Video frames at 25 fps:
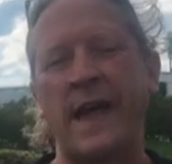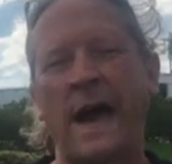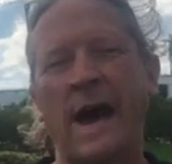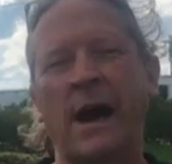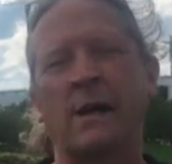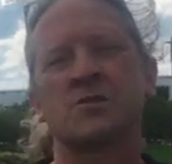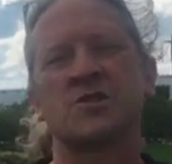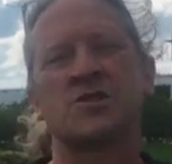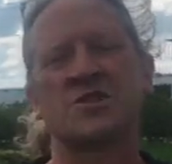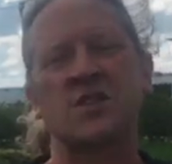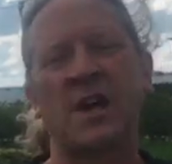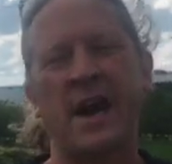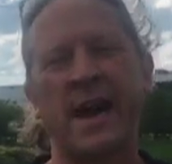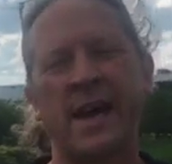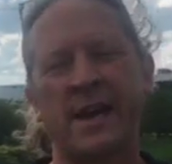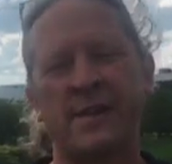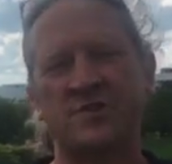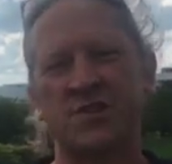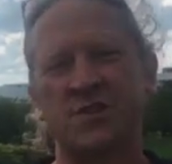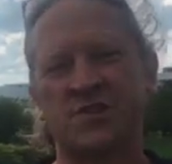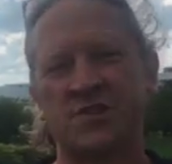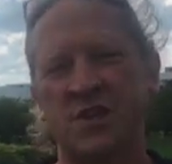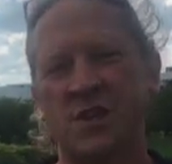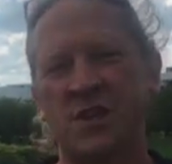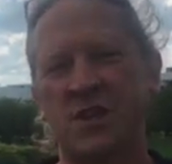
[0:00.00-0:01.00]
outside of
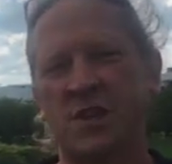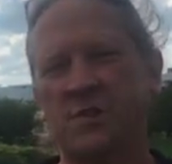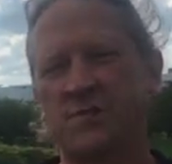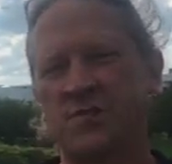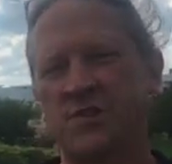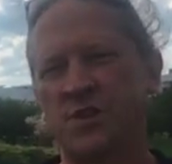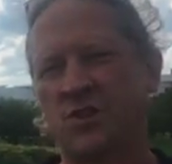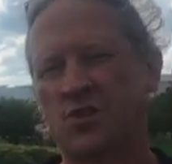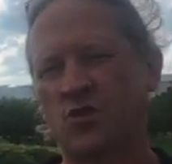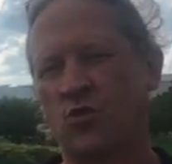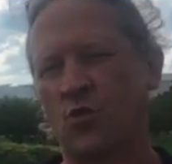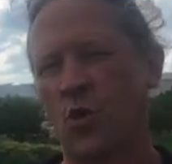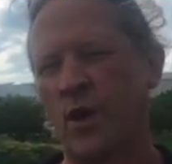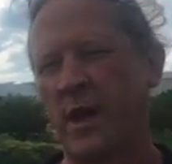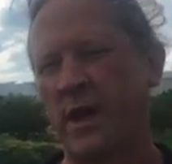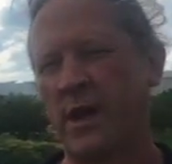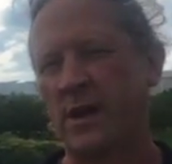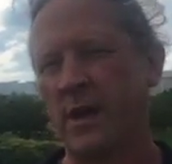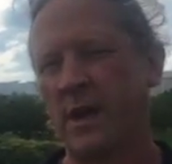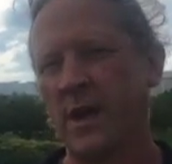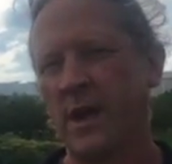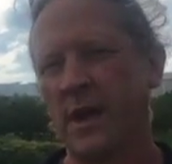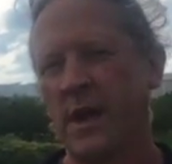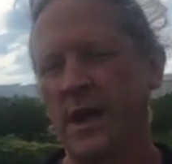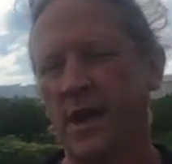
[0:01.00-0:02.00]
the city of Detroit
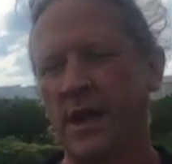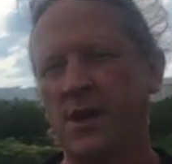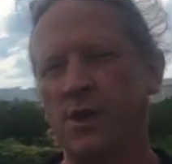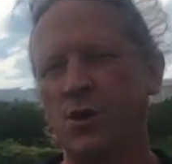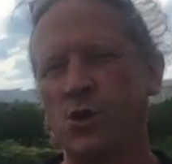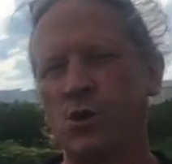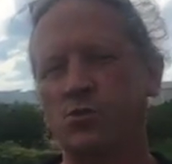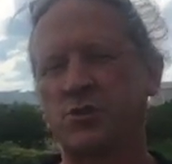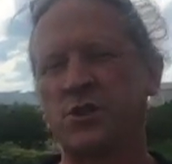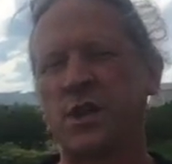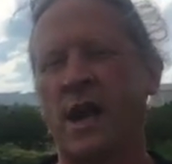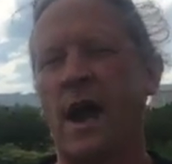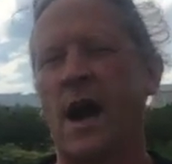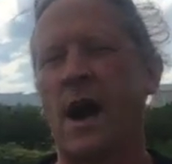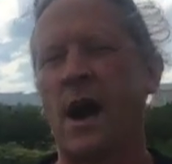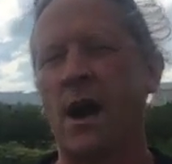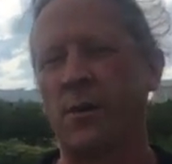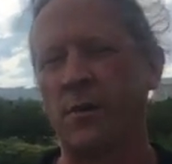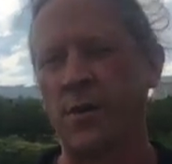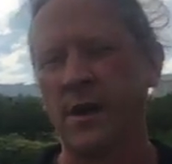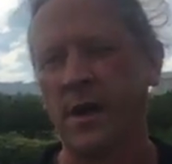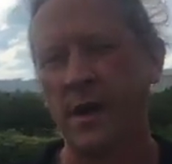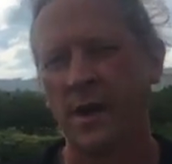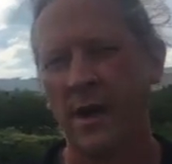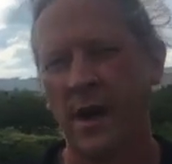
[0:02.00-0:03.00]
in a new
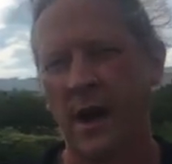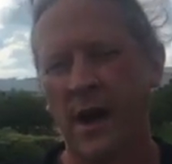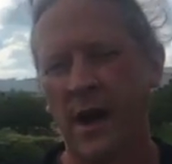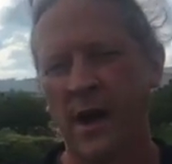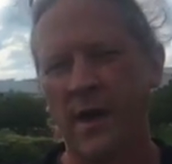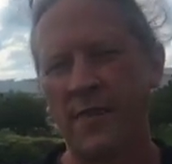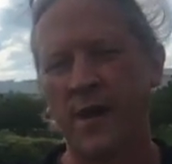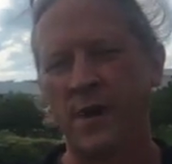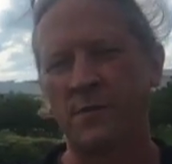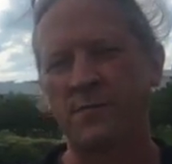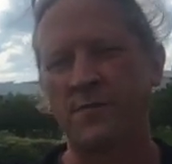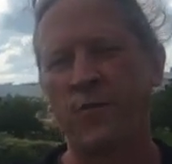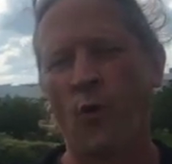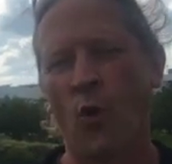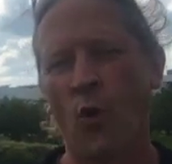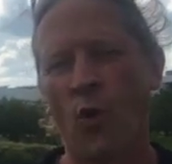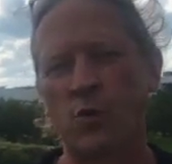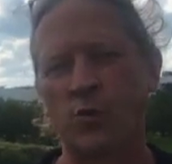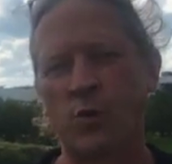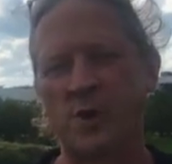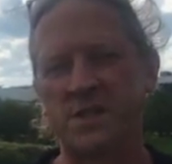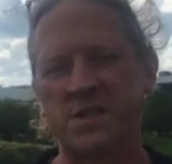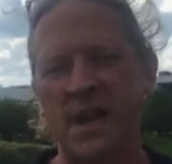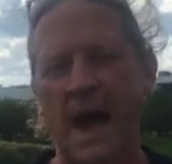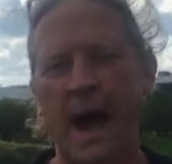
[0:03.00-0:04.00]
town that
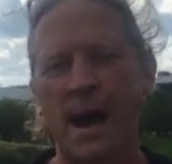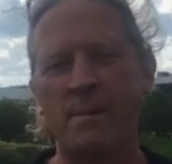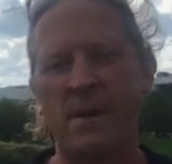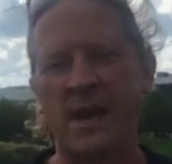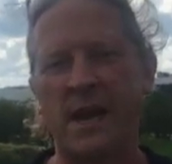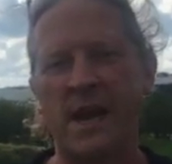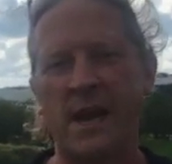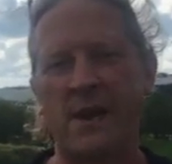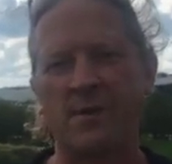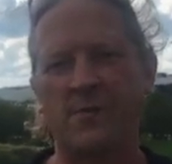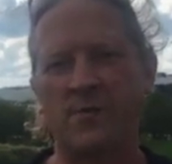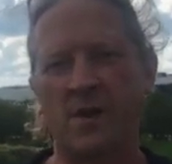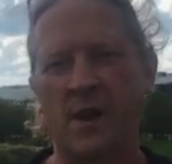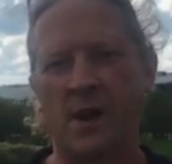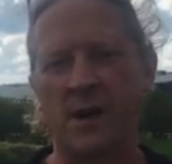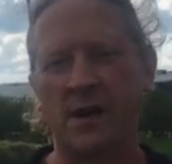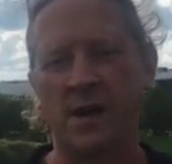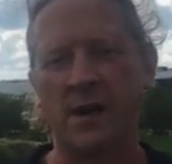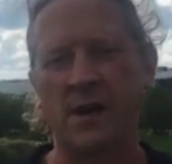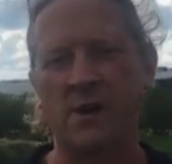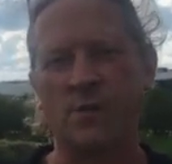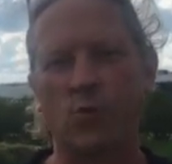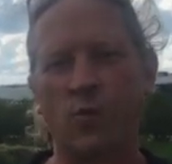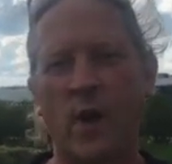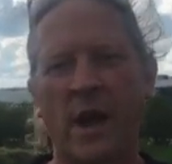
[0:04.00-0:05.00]
Ford would dominate
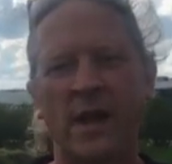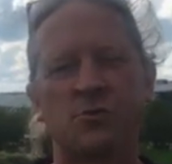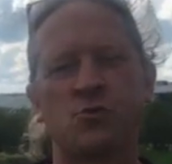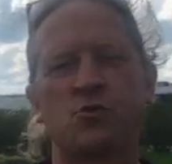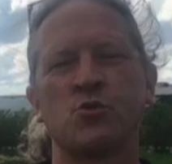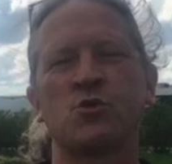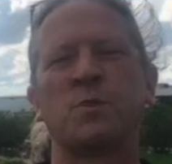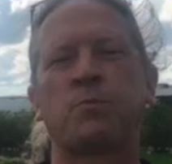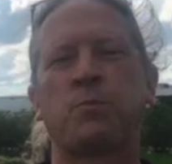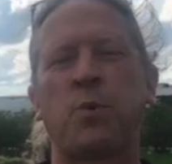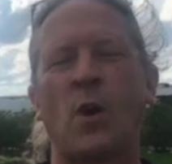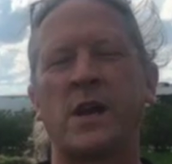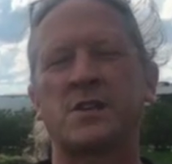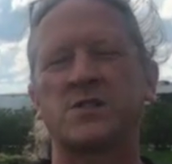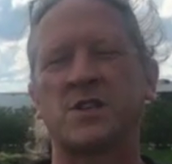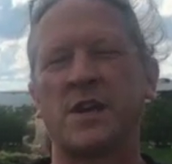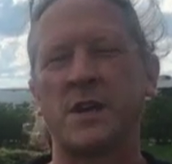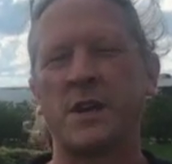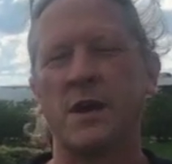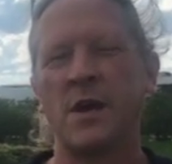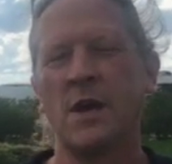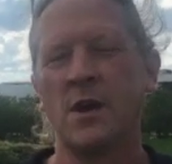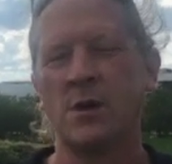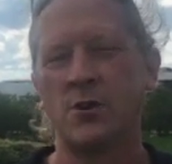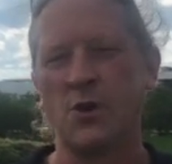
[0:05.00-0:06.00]
right through the present,
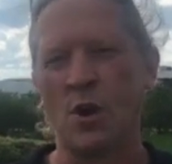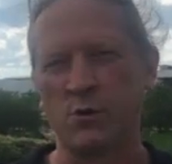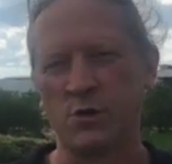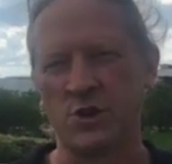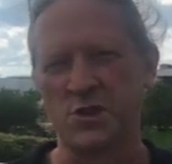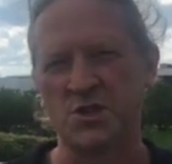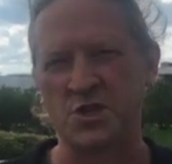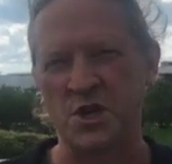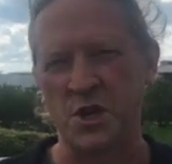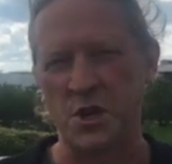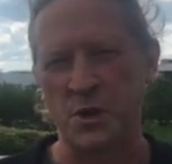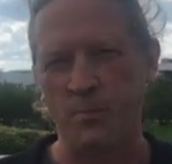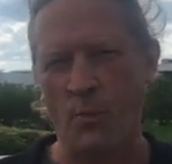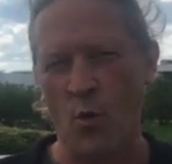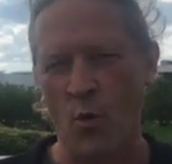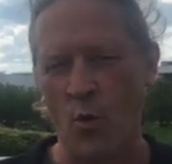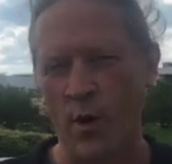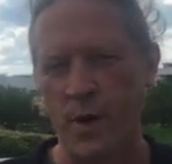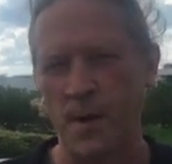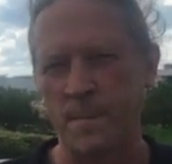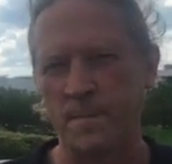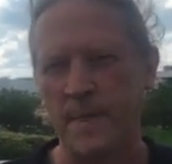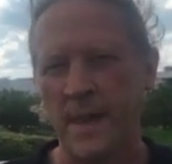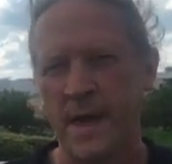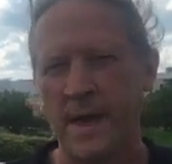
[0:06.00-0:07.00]
known as
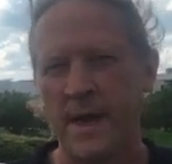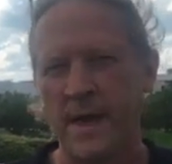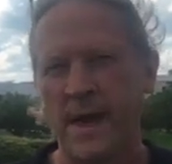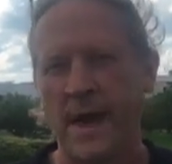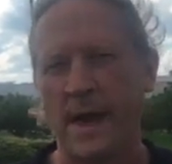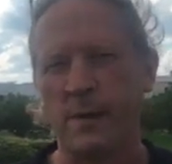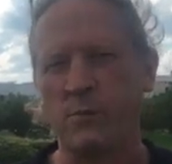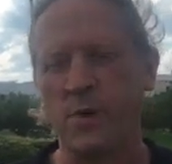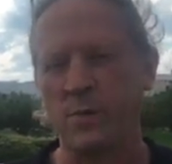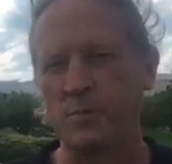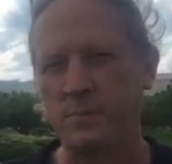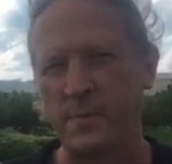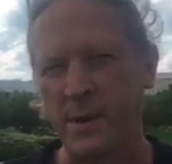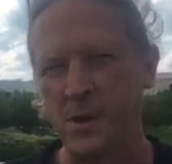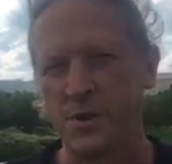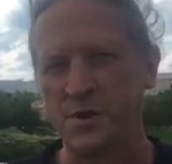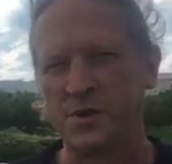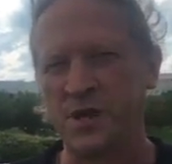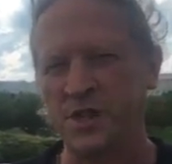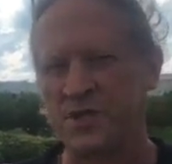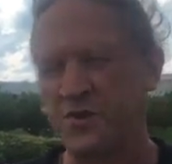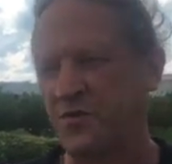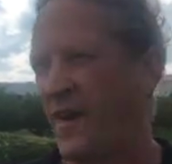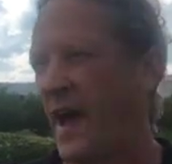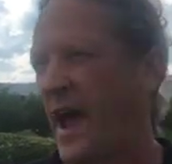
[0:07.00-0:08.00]
Dearborn, and would build
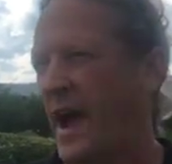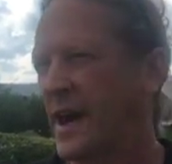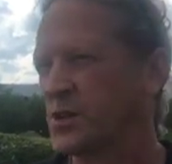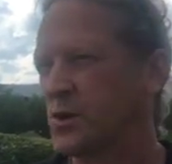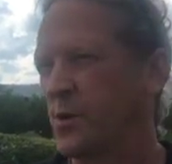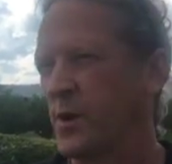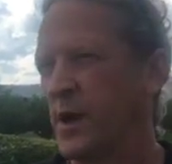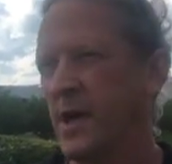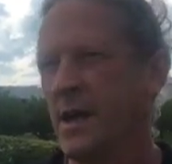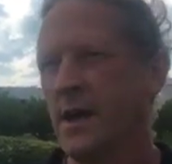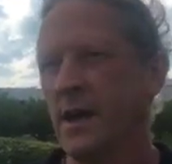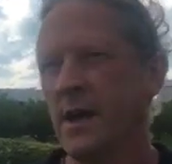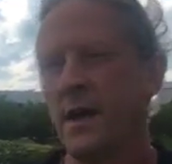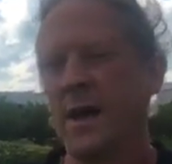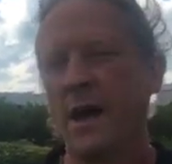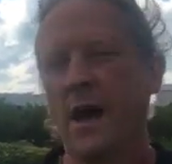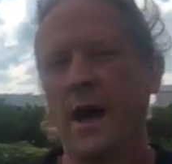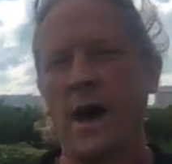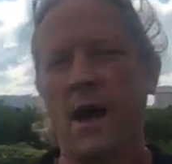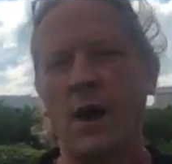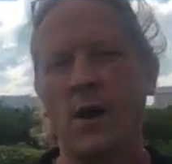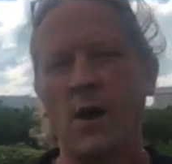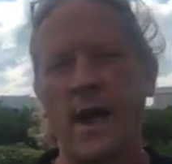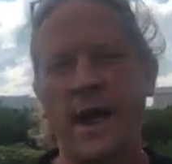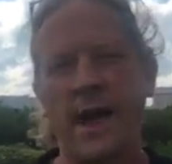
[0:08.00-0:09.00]
this factory,
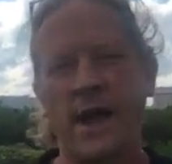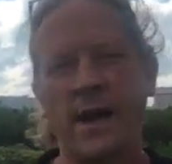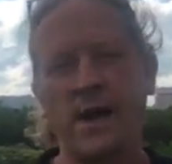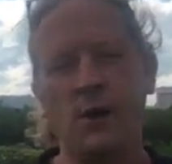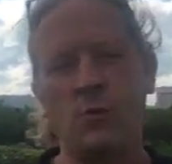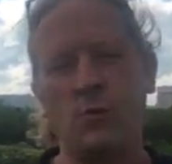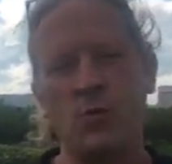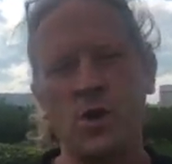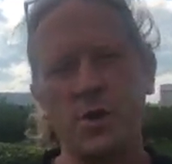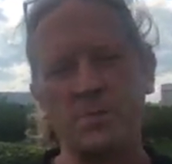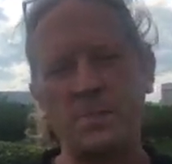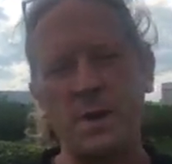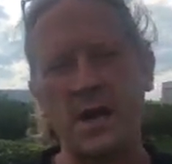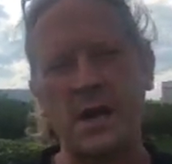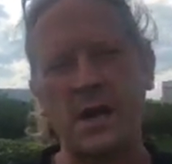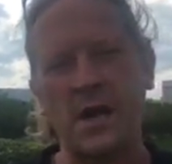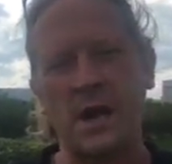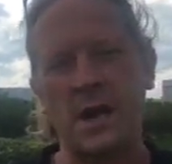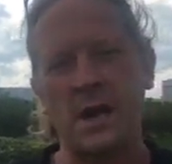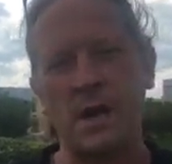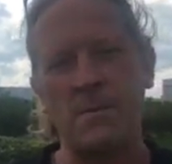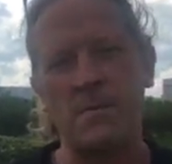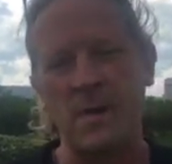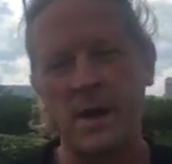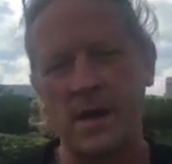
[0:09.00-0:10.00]
and it would
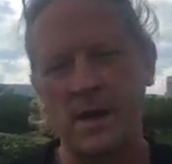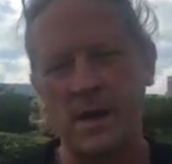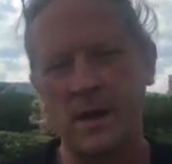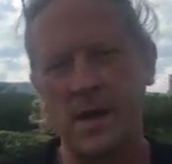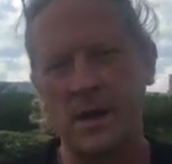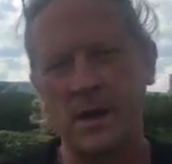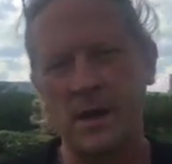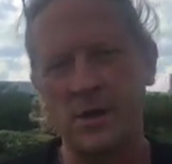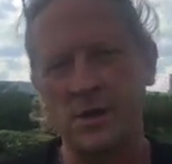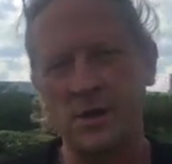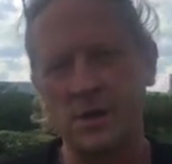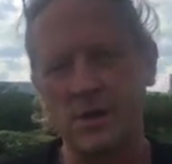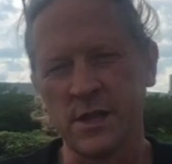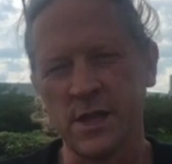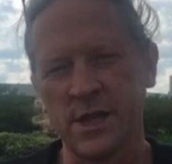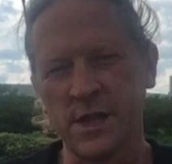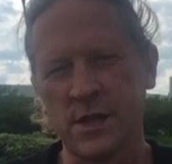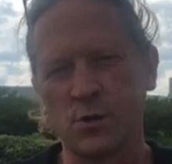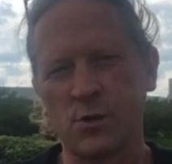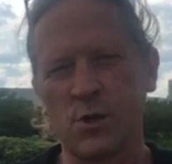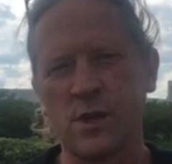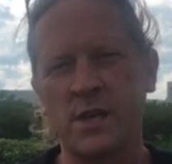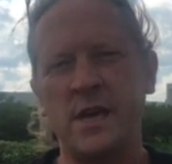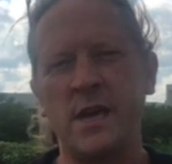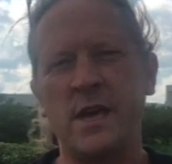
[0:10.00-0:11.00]
become
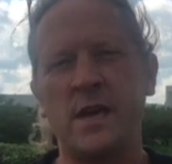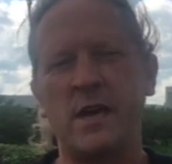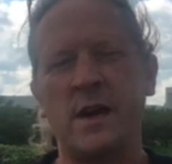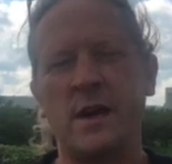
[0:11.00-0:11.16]
literally